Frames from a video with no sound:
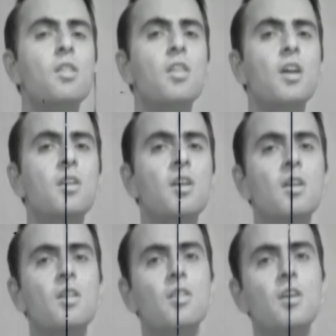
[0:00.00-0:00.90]

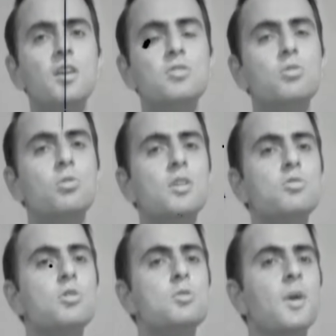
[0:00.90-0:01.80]
Then the
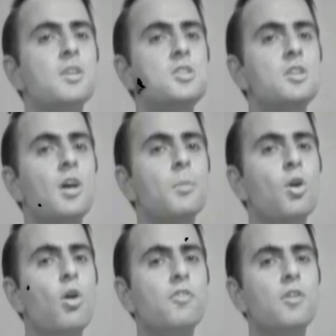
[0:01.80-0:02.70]
extraterrestrials might see
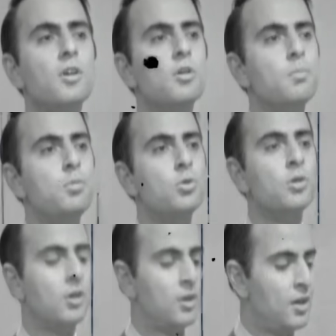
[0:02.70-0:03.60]
coming off their
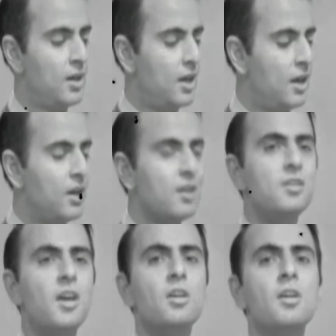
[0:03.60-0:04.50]
computer a
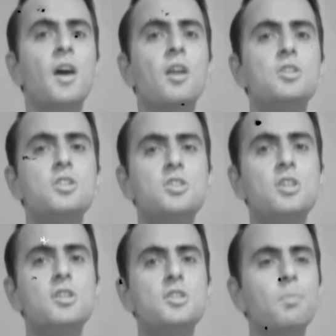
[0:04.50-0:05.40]
data analysis
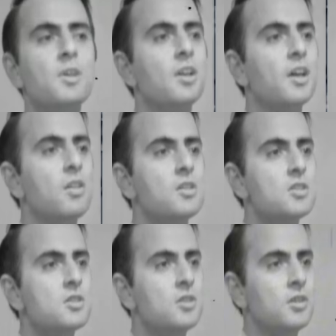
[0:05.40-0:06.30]
something like this.